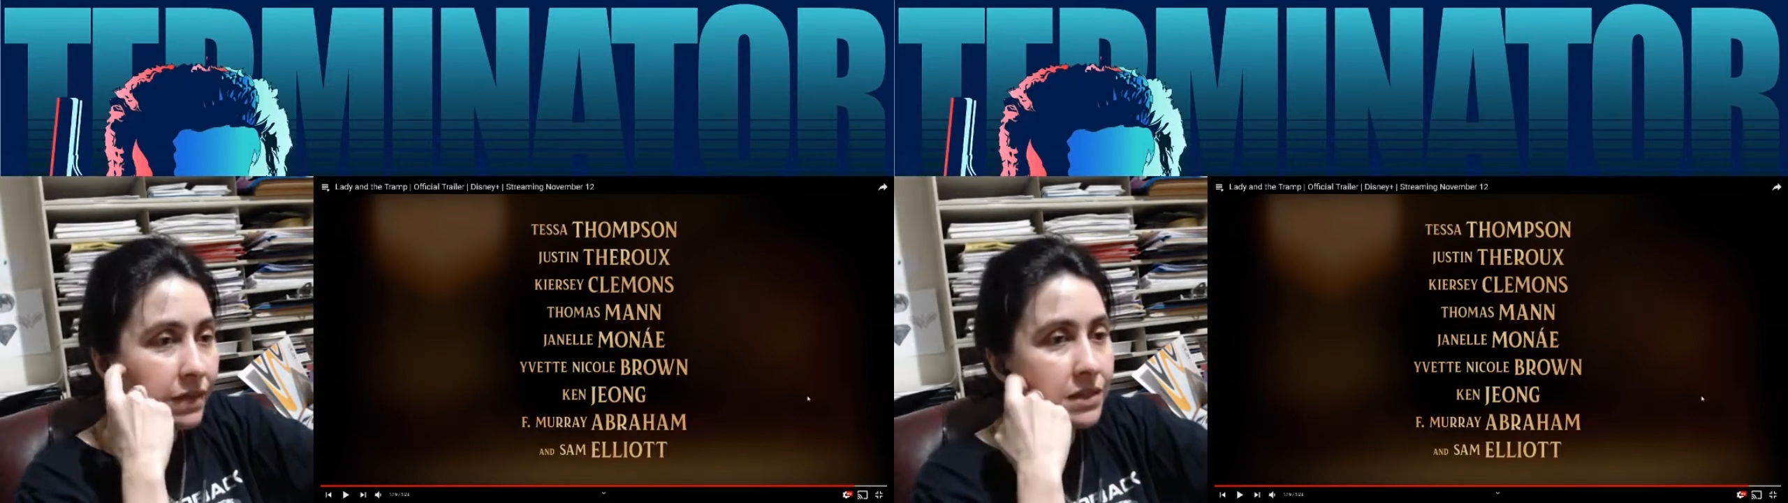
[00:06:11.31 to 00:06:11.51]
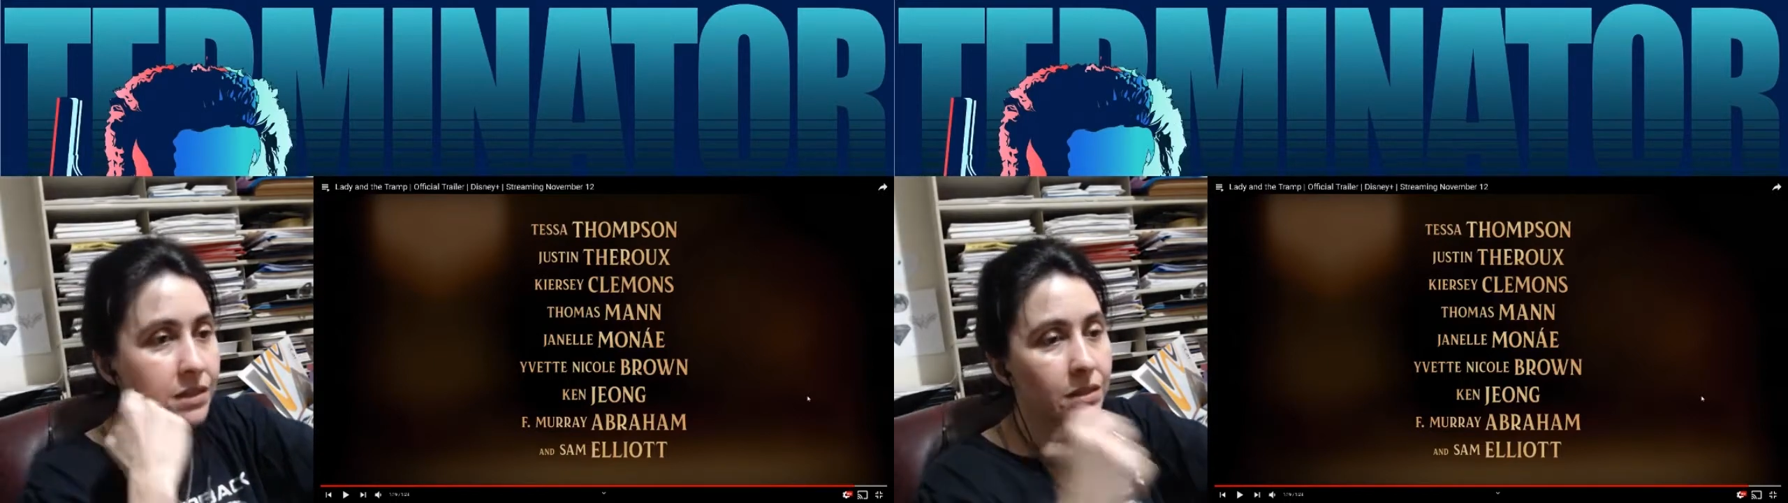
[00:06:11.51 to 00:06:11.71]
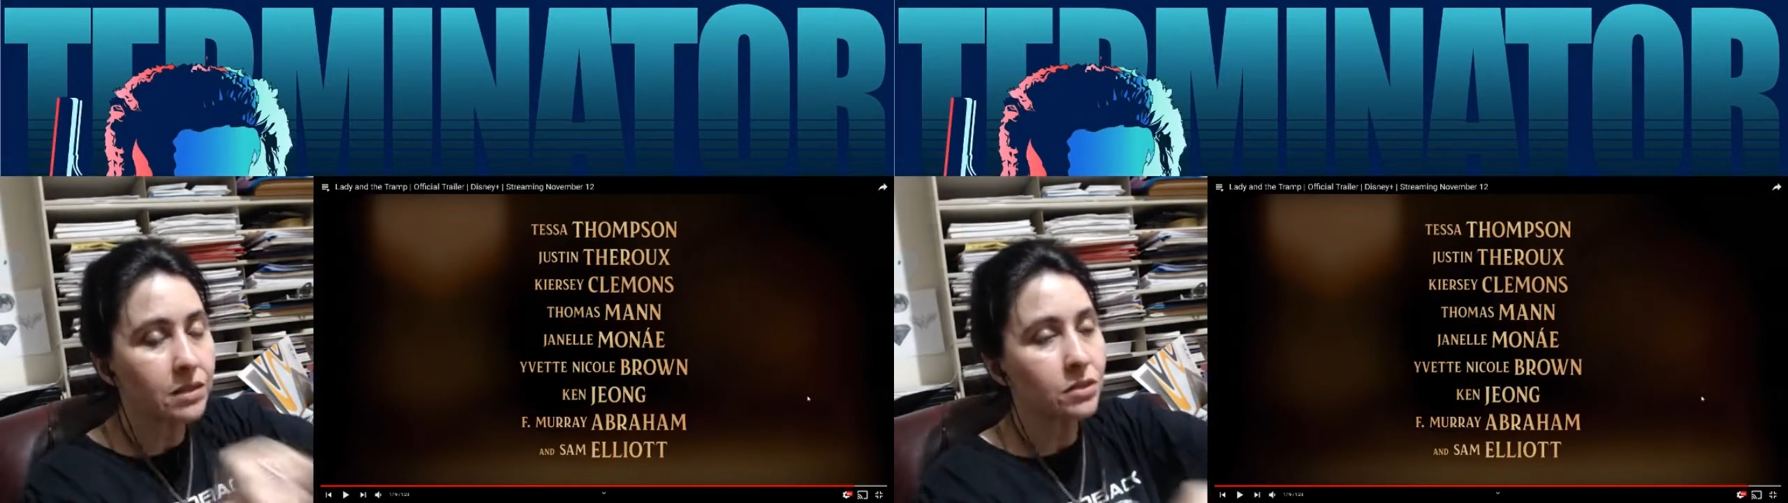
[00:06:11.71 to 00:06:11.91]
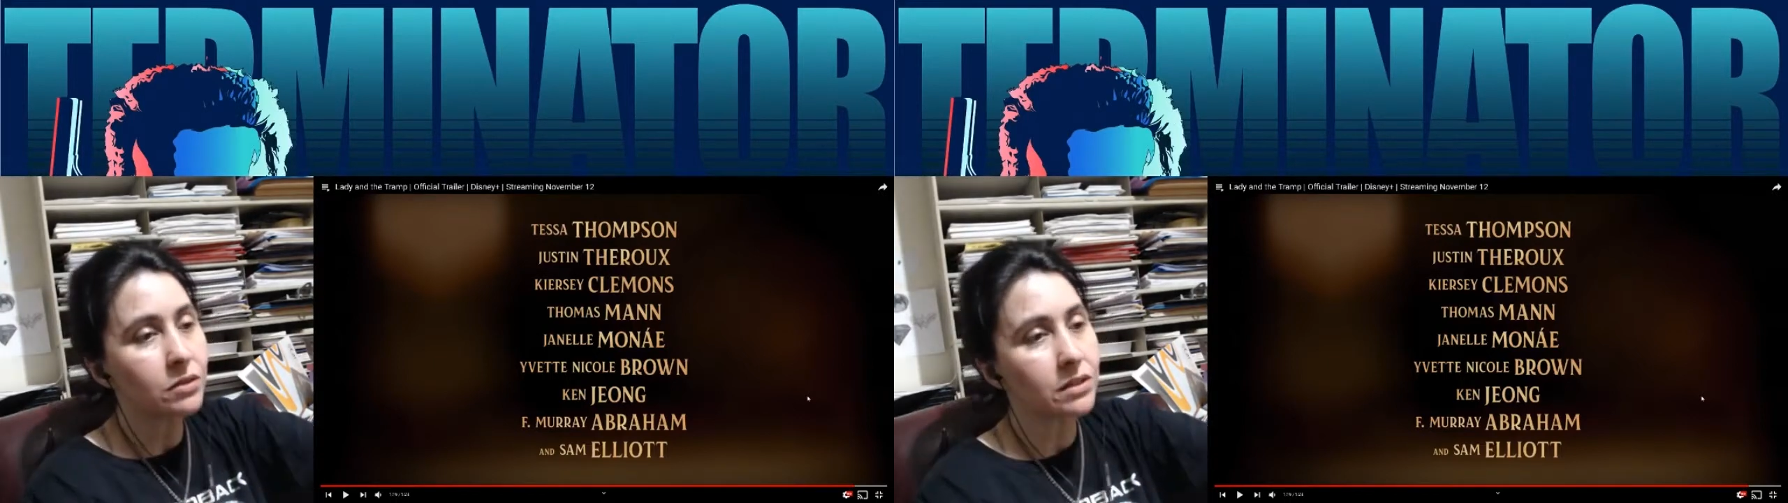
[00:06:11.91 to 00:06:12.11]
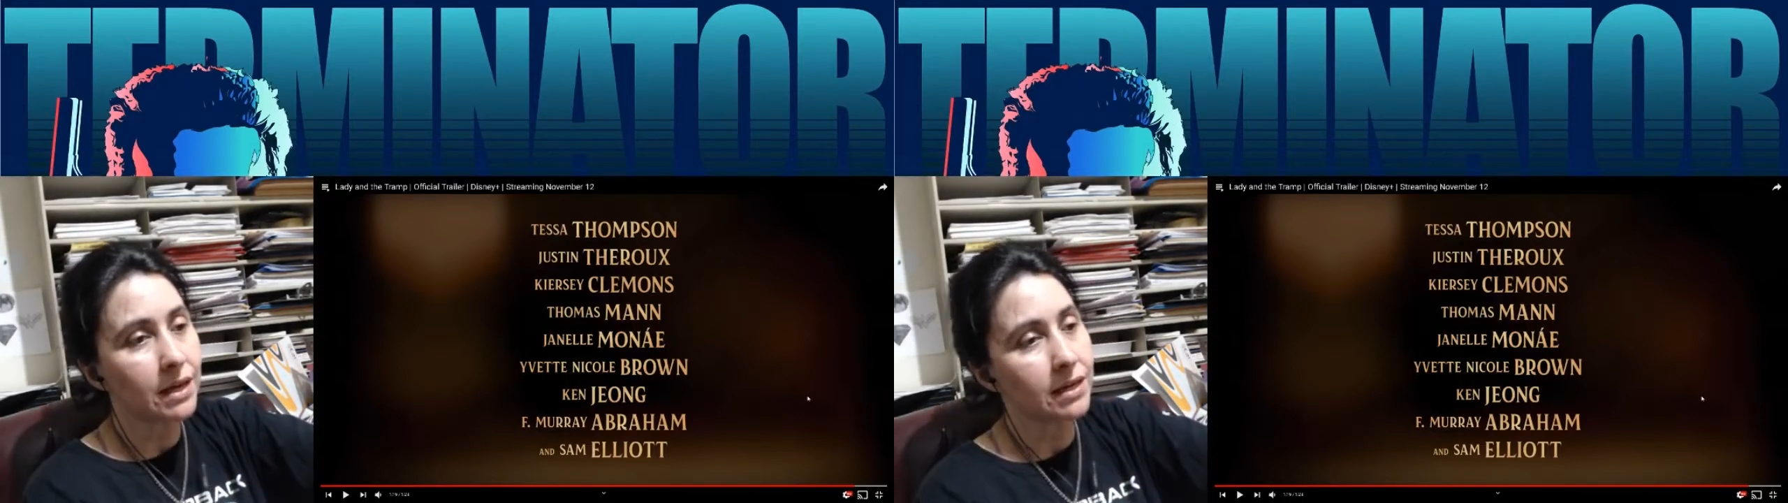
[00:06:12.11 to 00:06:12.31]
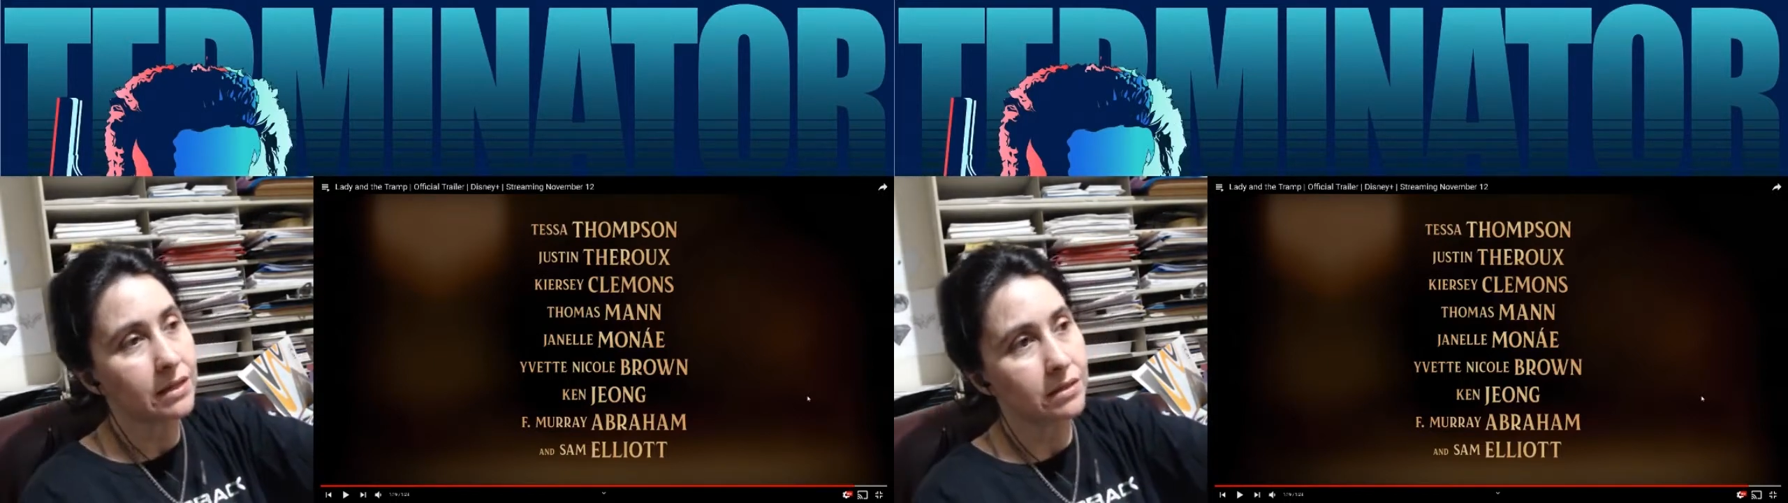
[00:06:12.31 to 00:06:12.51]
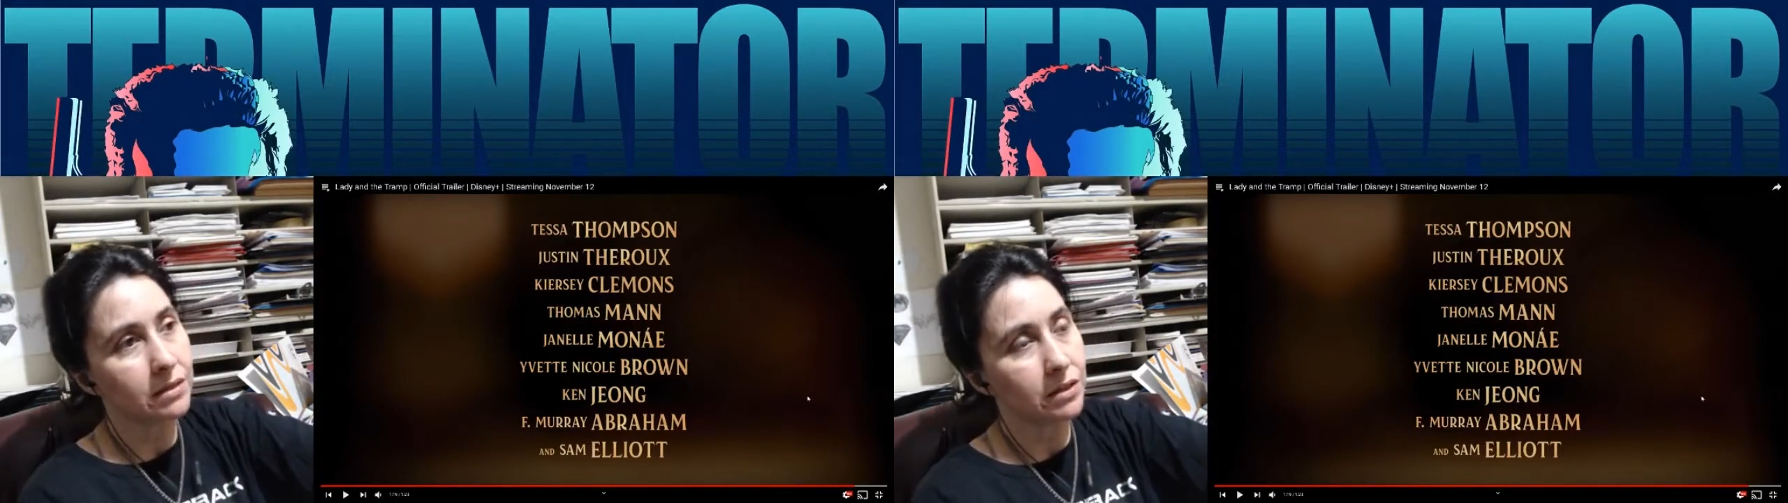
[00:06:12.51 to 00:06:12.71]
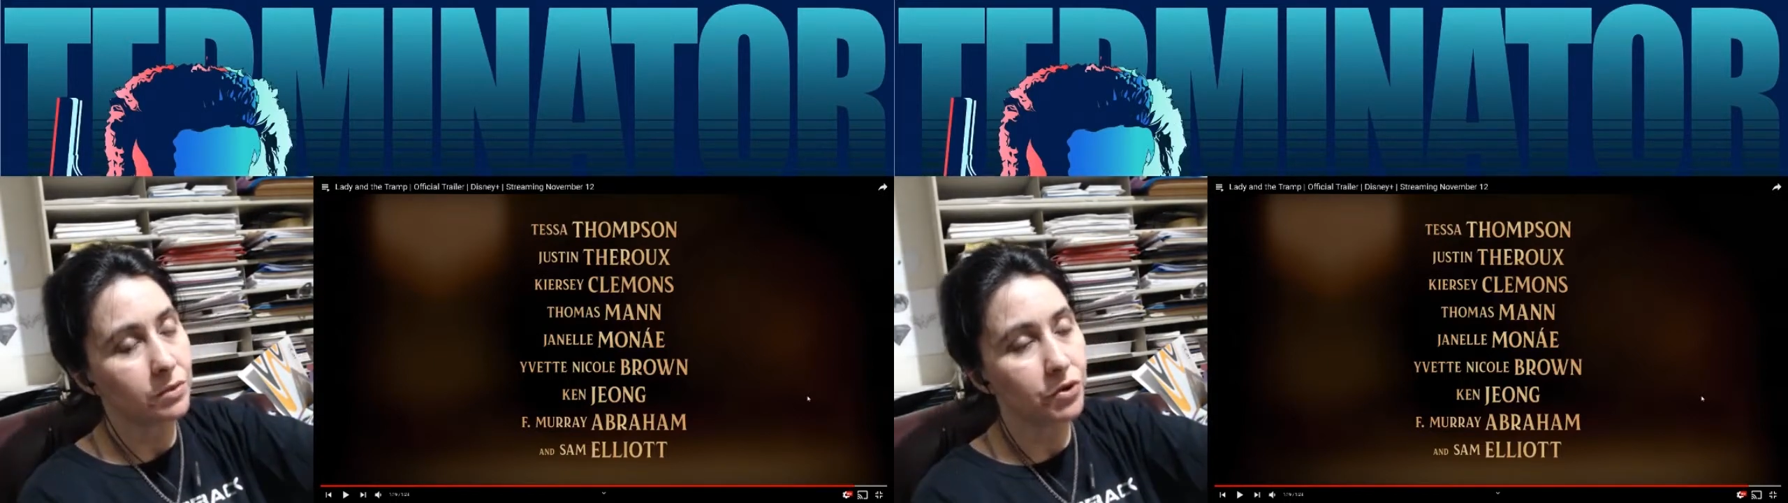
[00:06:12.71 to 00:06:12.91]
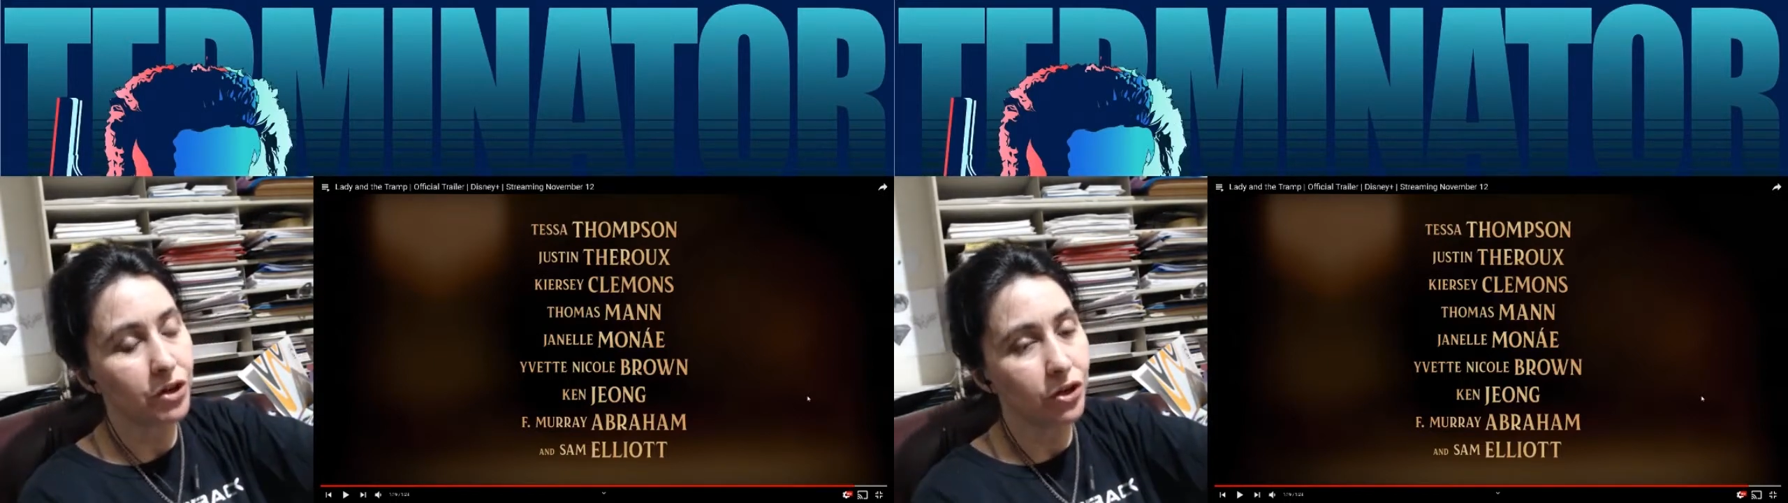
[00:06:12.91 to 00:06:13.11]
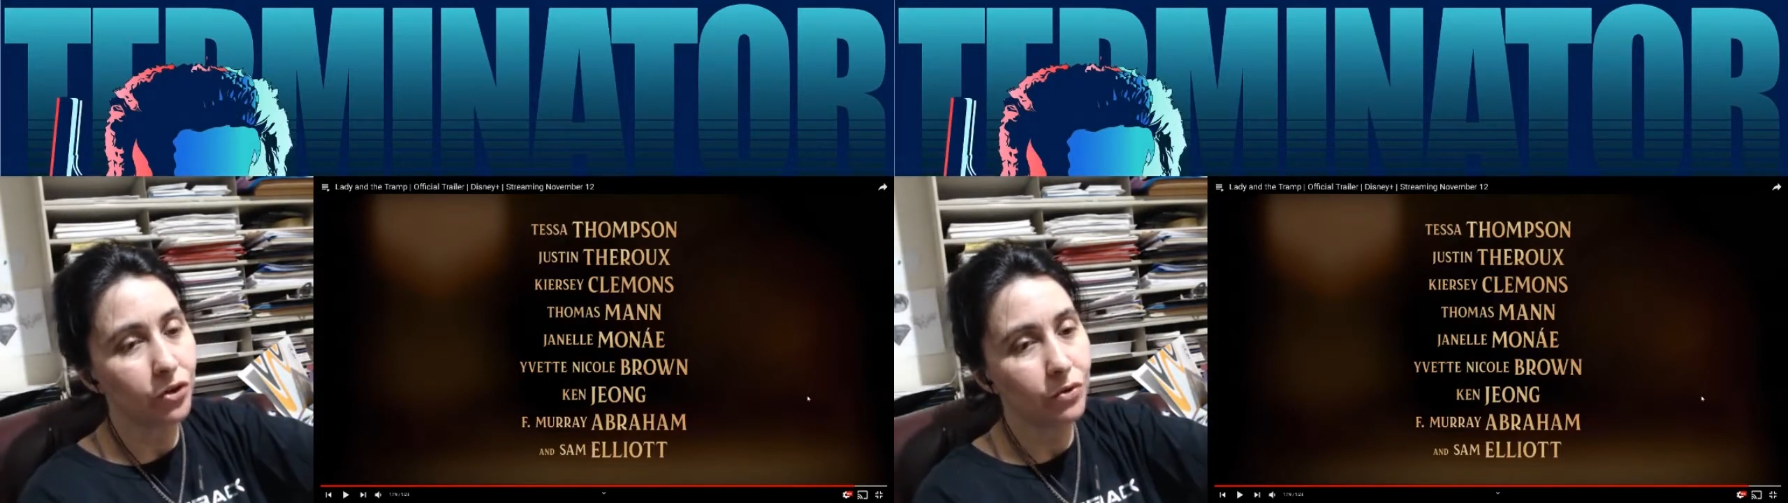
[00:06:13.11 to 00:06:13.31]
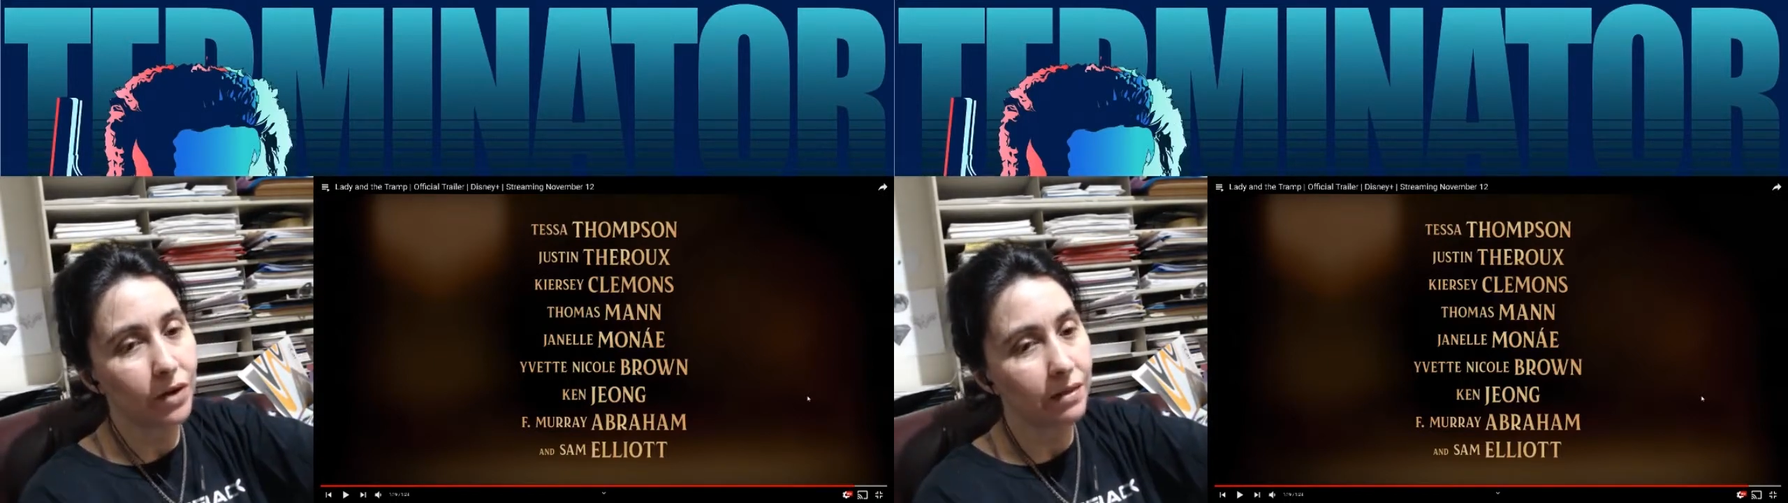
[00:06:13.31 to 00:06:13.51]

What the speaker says: this looks like it's pretty cute.